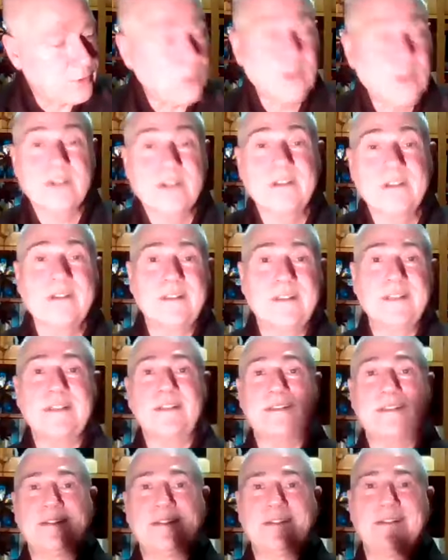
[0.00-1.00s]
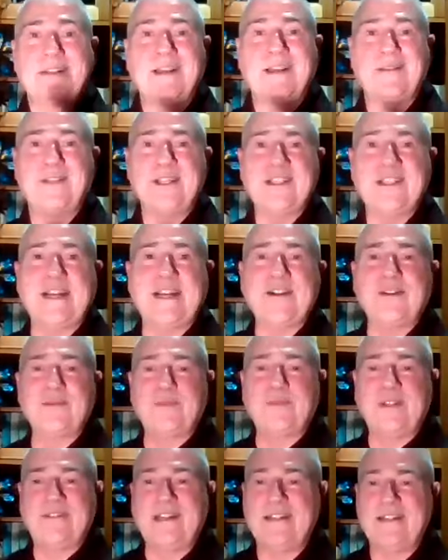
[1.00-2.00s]
course, the discussion
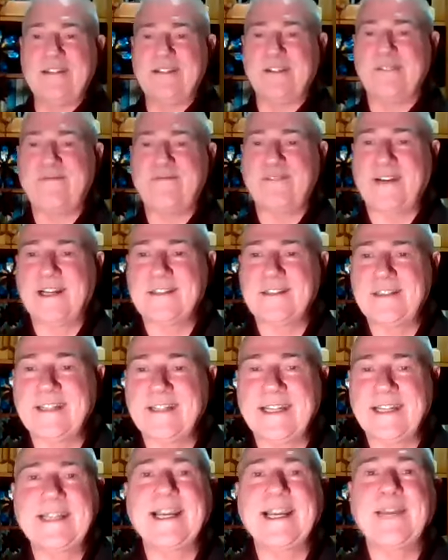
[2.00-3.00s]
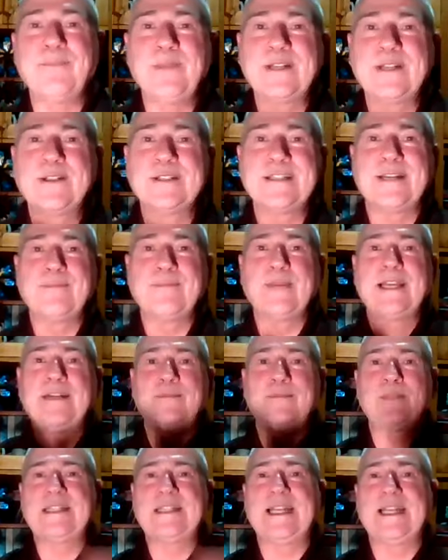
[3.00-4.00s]
we've had so far today came because I made a
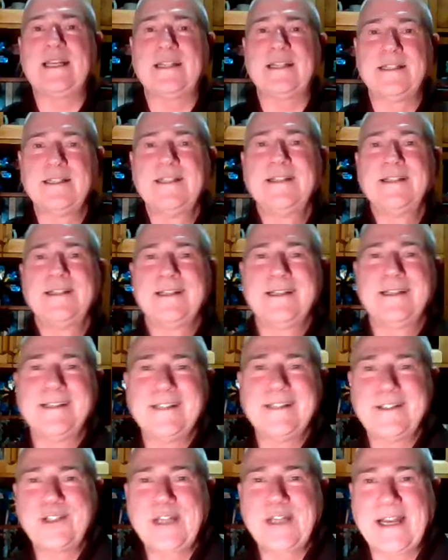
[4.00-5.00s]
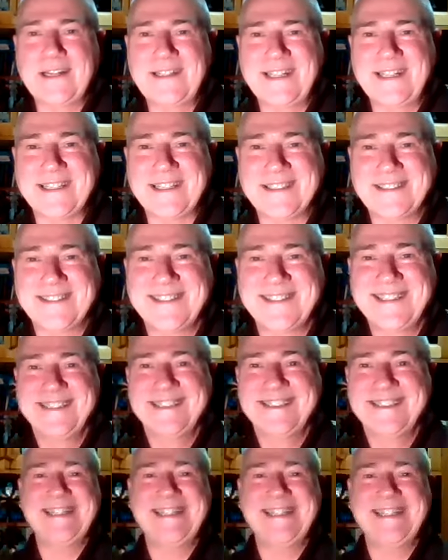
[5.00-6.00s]
mistake in the chanting.
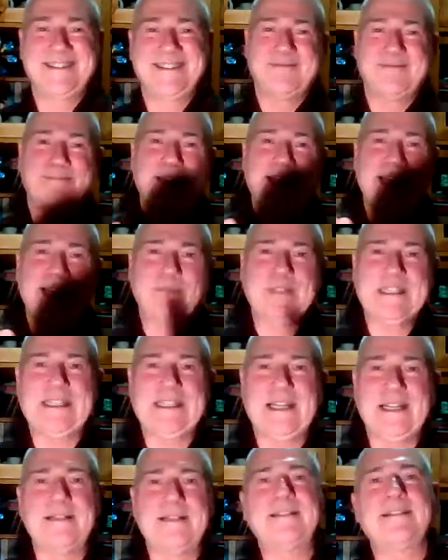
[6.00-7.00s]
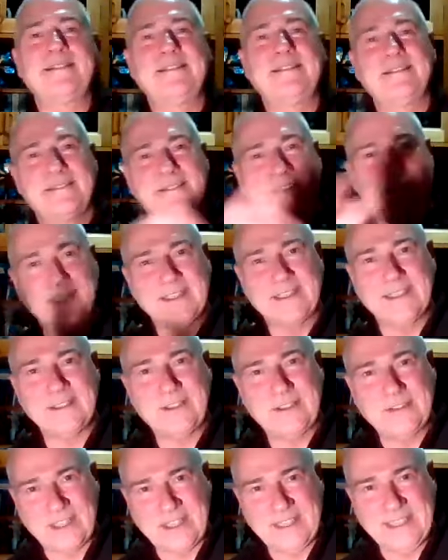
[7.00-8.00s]
See, make a mistake, turn it
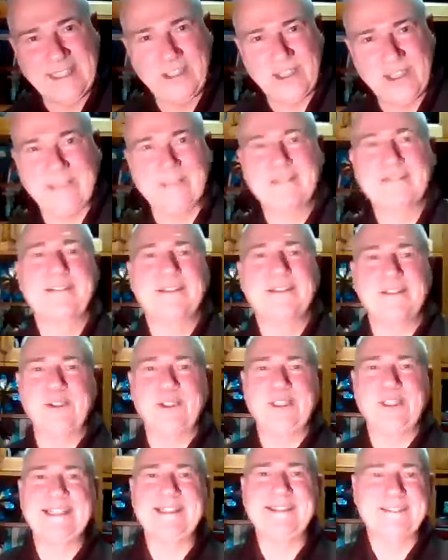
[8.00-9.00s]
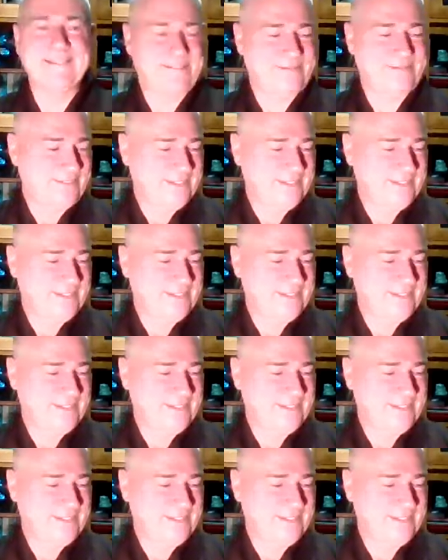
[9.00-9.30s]
into a teaching. It's a good thing.